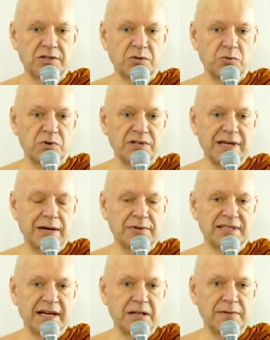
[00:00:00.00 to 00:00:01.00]
towards
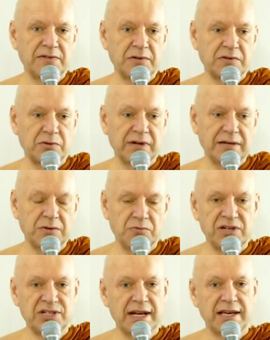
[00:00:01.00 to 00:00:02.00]
ourselves or to kind of
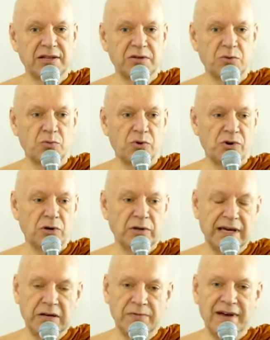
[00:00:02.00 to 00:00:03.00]
reject the world
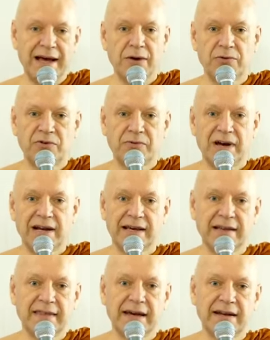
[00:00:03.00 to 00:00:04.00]
kind of outright
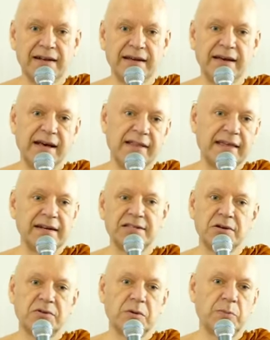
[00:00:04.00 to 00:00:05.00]
like that. That is
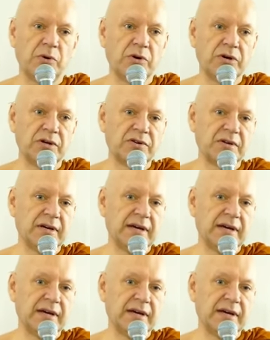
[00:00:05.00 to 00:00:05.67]
not the point.